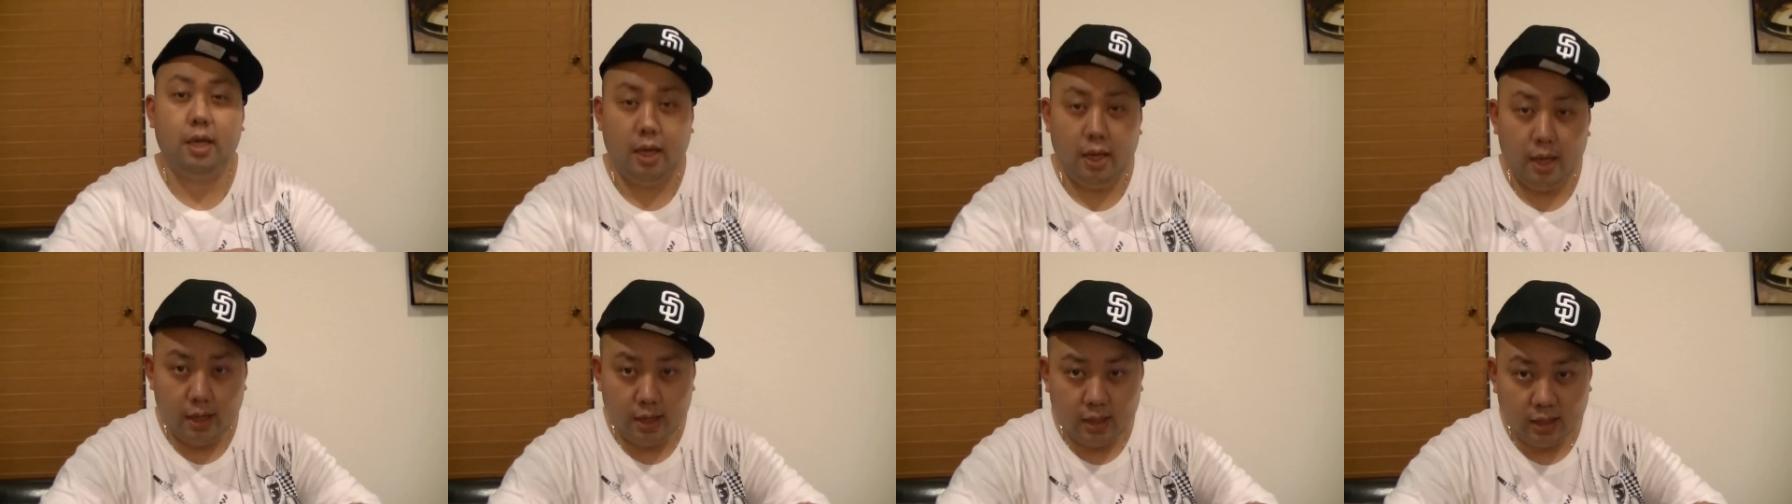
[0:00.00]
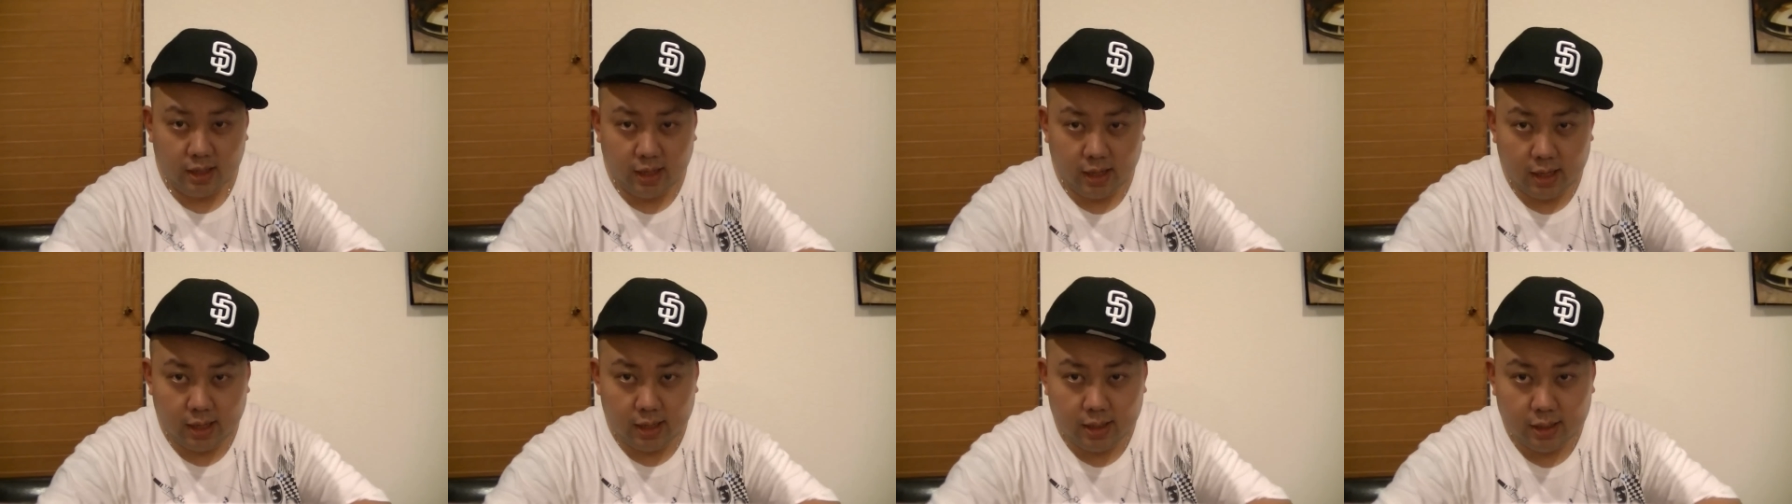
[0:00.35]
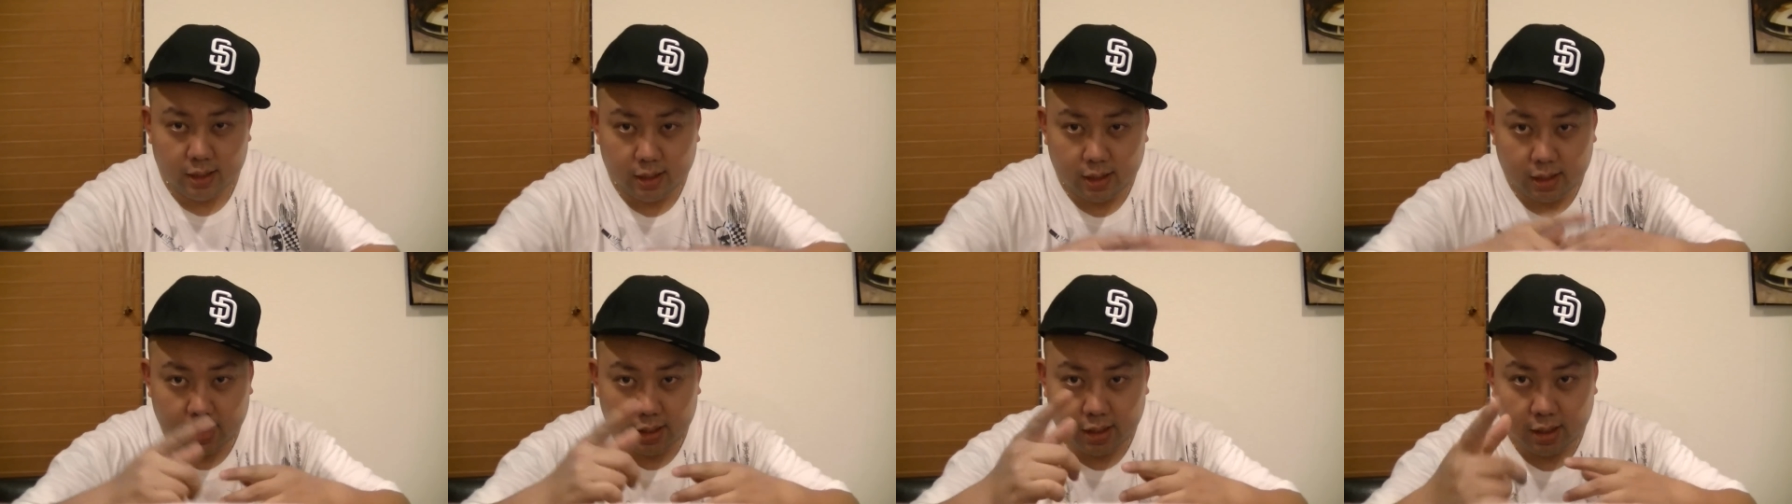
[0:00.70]
And again,
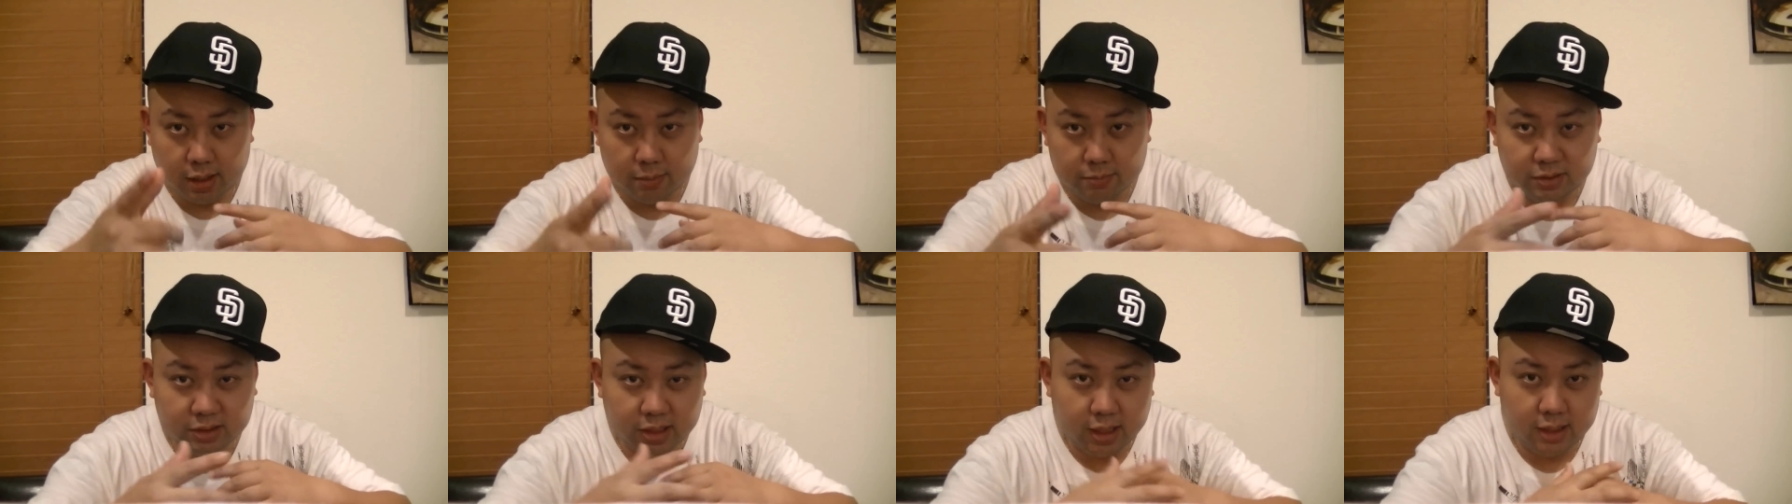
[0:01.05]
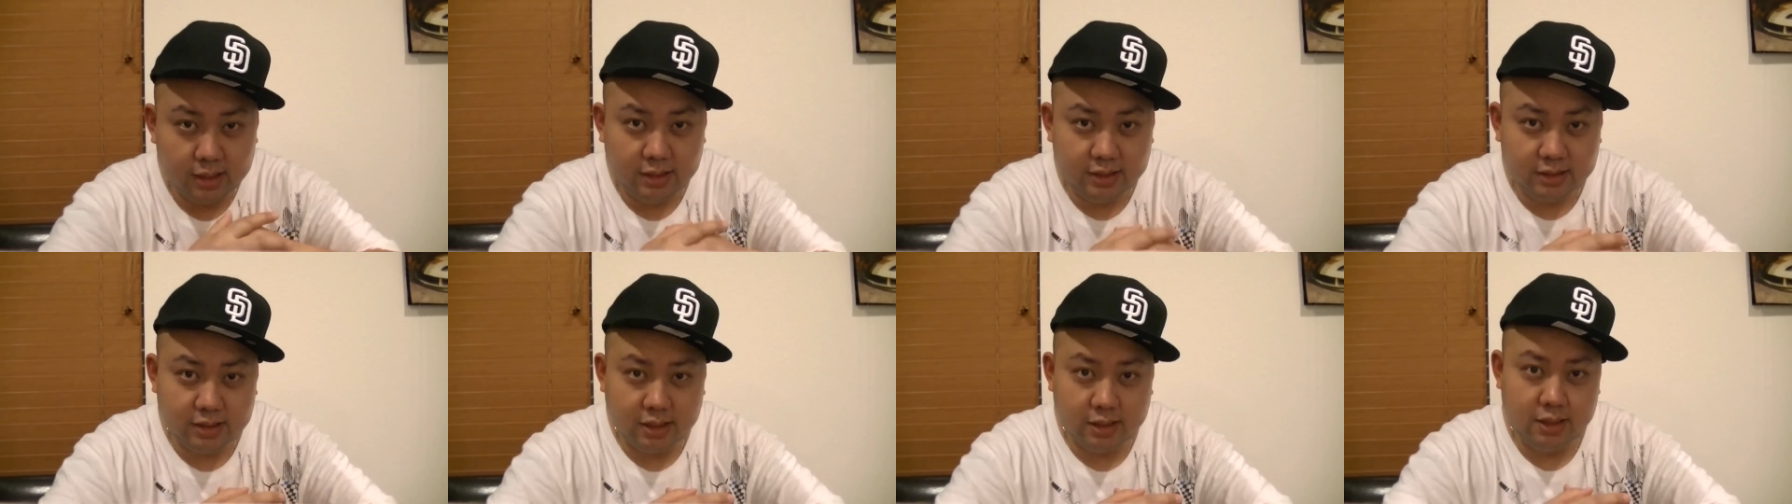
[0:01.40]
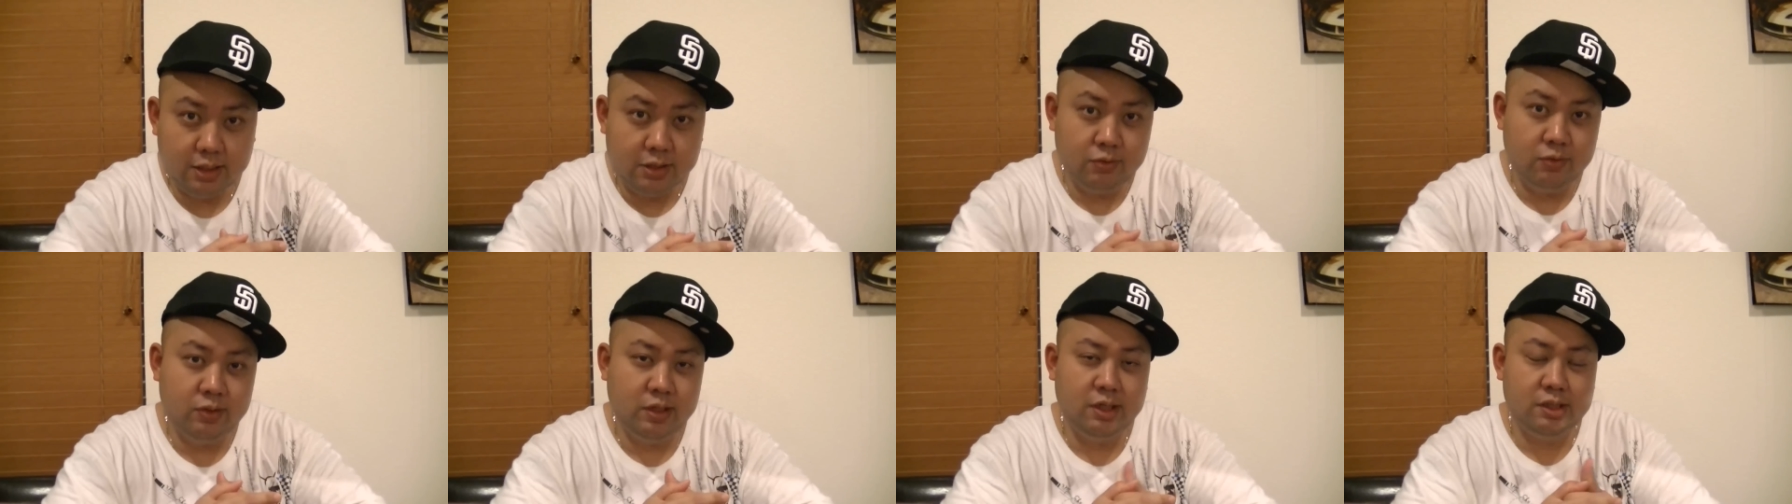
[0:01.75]
I'm Chinese and
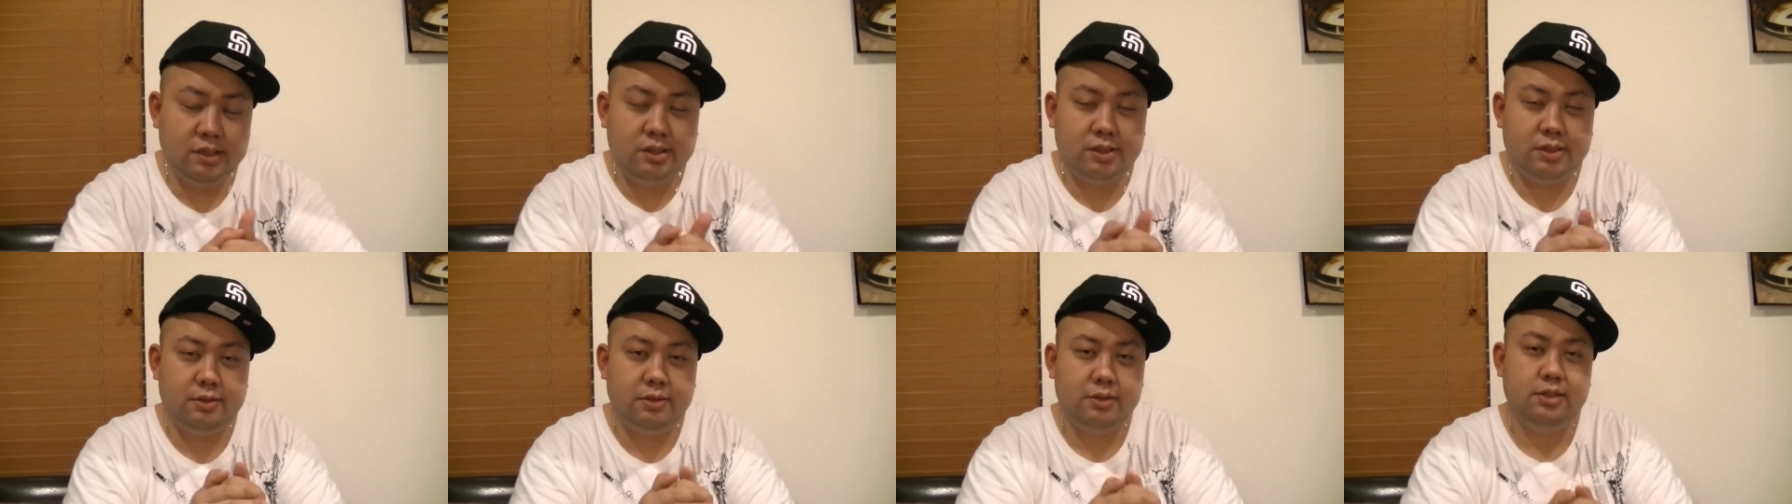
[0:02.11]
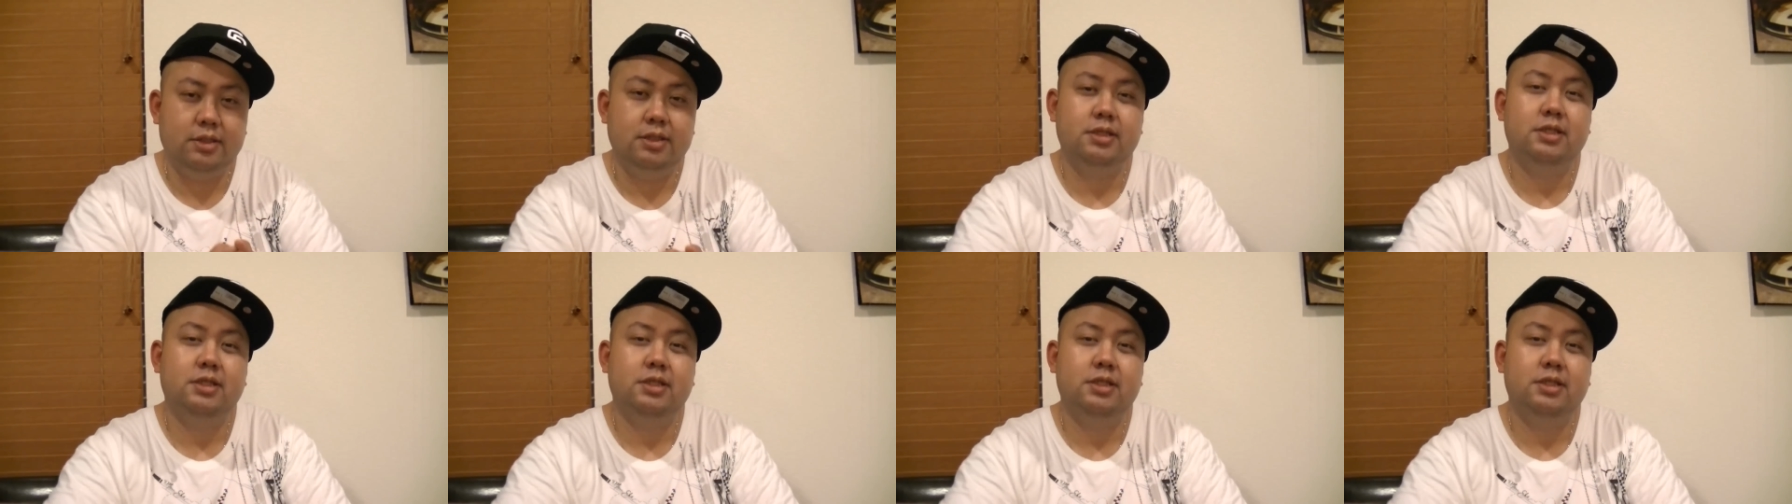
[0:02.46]
Indonesian.